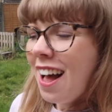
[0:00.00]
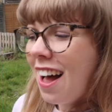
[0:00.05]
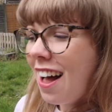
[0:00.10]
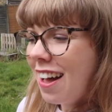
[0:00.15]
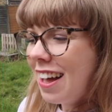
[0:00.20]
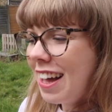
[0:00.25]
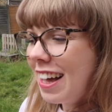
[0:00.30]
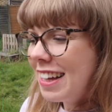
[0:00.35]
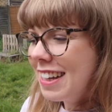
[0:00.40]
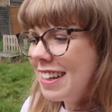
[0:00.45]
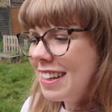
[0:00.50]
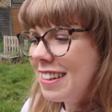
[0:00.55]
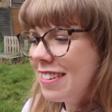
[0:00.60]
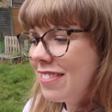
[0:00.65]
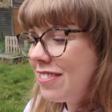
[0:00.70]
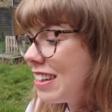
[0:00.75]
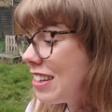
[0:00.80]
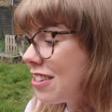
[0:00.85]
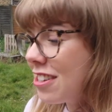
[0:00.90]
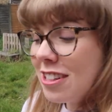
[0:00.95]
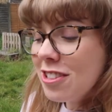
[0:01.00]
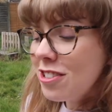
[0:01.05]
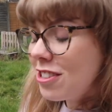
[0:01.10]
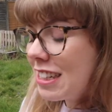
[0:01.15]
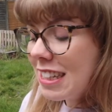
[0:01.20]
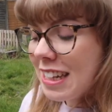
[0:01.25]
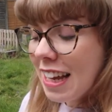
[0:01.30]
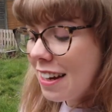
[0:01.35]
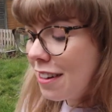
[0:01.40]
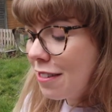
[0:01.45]
I really
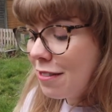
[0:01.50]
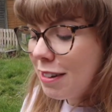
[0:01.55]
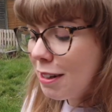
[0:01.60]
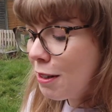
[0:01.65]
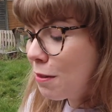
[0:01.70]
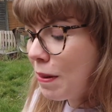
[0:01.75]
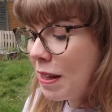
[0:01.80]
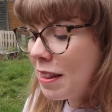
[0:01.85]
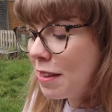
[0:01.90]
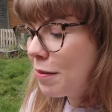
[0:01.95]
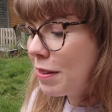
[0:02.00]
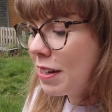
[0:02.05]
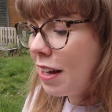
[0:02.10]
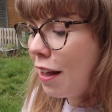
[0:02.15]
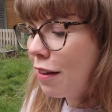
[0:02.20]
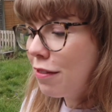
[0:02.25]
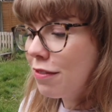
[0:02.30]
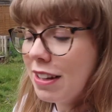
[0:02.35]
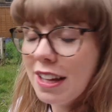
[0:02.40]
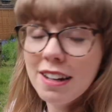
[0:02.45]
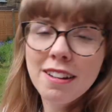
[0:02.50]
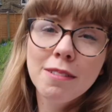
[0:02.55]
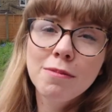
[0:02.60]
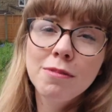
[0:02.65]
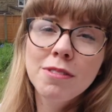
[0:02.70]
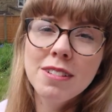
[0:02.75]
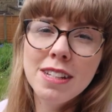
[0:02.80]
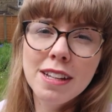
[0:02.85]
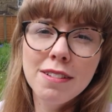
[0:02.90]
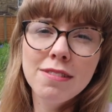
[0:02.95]
literally cannot recommend them enough, and I
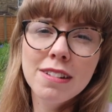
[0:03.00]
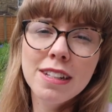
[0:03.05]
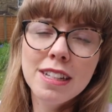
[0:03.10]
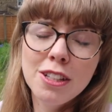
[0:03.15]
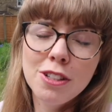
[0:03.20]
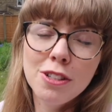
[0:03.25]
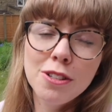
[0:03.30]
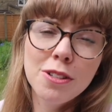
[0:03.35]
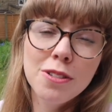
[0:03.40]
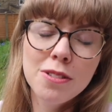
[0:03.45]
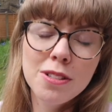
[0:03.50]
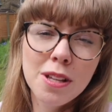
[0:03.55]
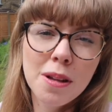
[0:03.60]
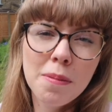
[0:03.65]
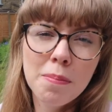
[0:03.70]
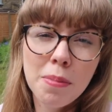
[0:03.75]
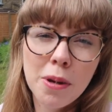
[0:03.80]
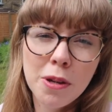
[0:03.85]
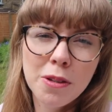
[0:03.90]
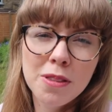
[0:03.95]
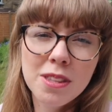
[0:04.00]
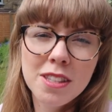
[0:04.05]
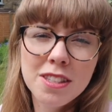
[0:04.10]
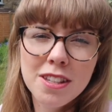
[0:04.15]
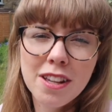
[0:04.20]
will definitely use both